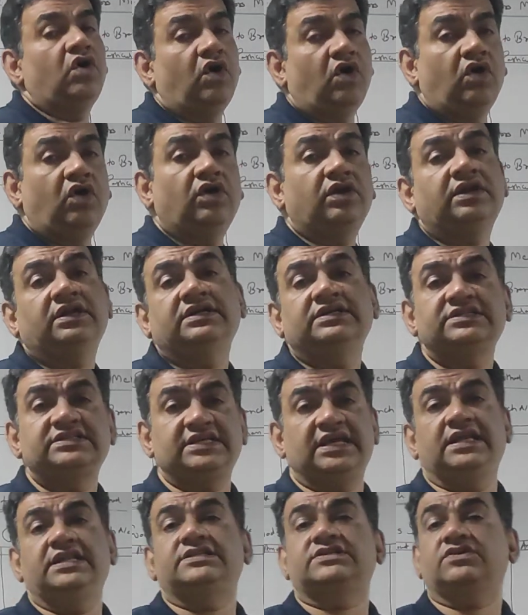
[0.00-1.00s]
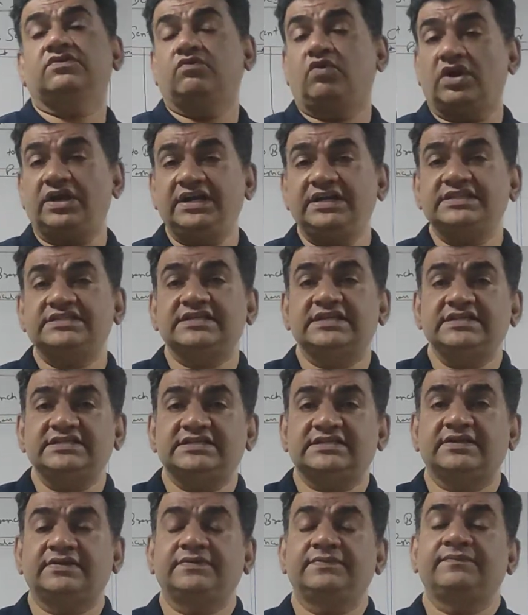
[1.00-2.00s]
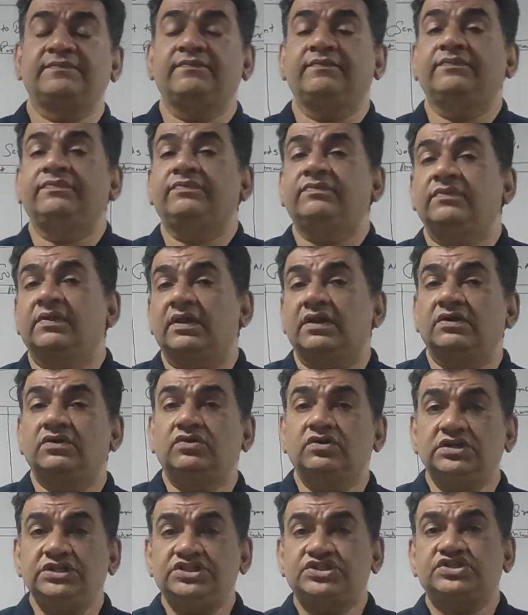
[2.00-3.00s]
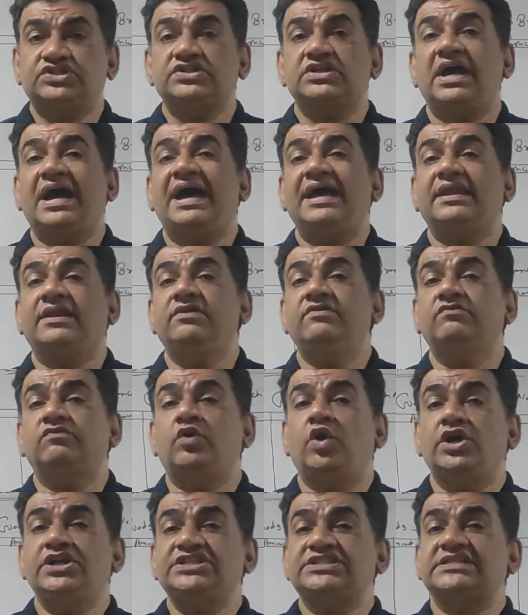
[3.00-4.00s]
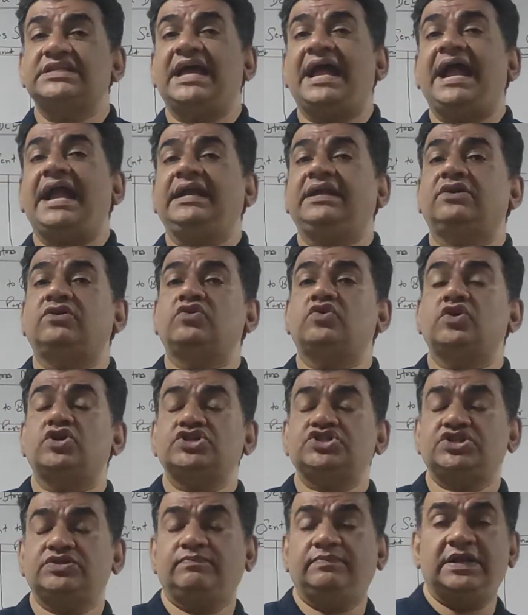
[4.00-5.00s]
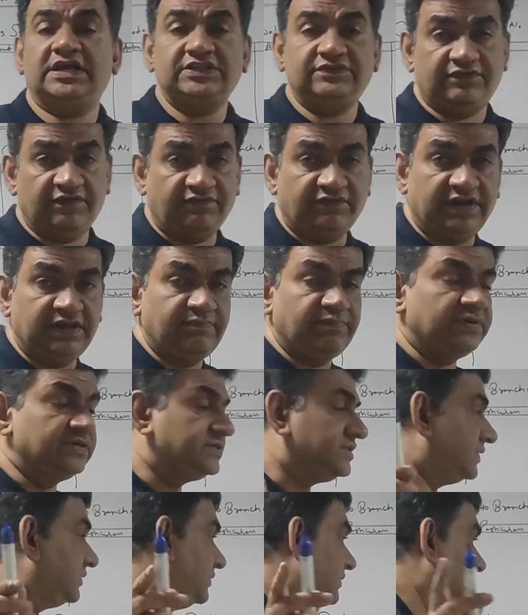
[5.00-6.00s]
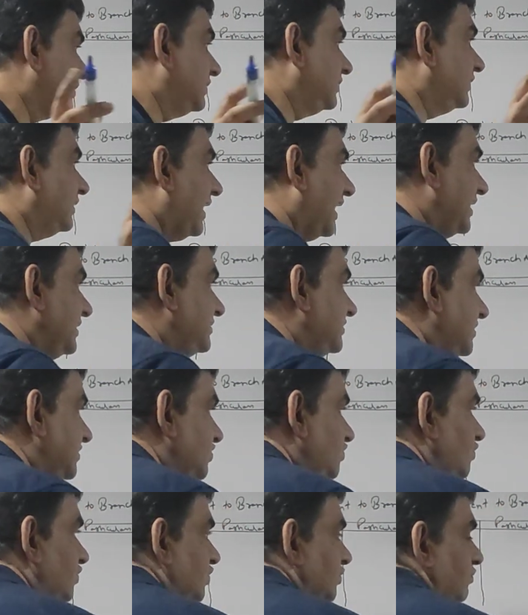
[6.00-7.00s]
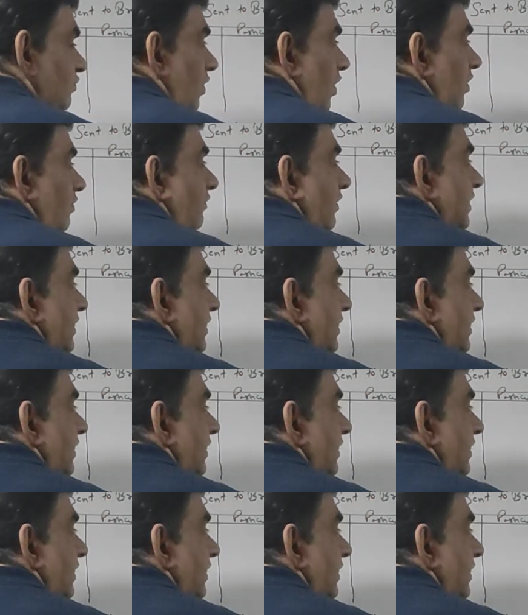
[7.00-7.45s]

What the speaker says: or sales. What it says? Goods are invoiced at cost plus 50%. I'll just do a small